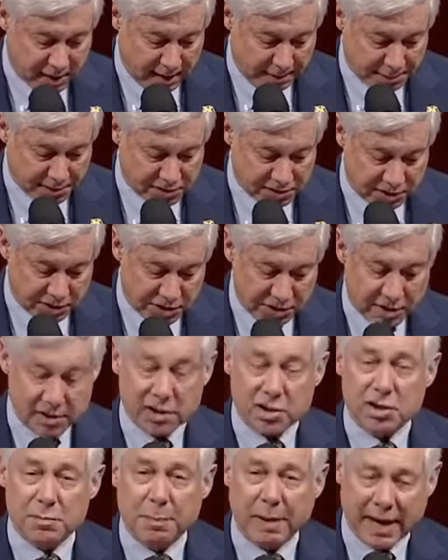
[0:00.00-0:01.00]

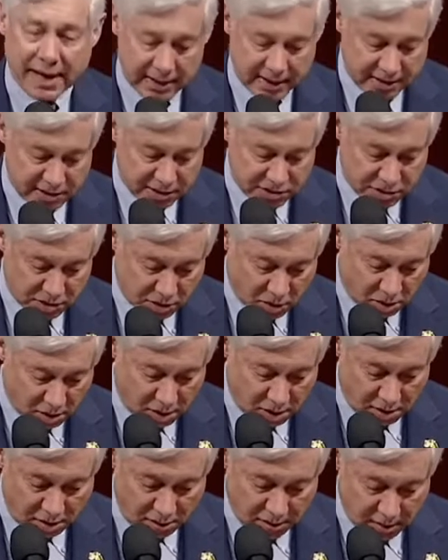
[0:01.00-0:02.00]
opposition despite his
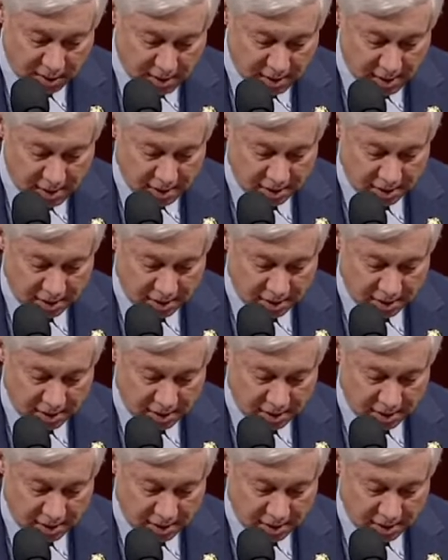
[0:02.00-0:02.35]
call